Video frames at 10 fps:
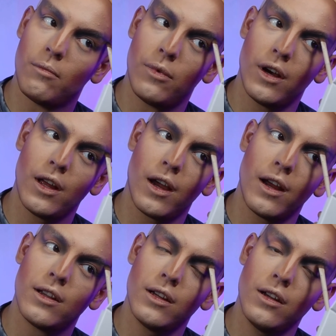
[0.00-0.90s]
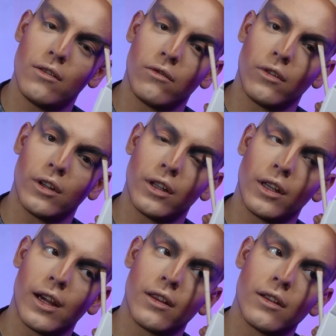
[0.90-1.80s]
But I did really
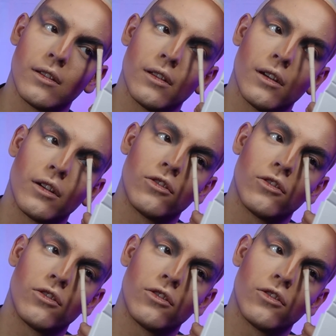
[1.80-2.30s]
like this look.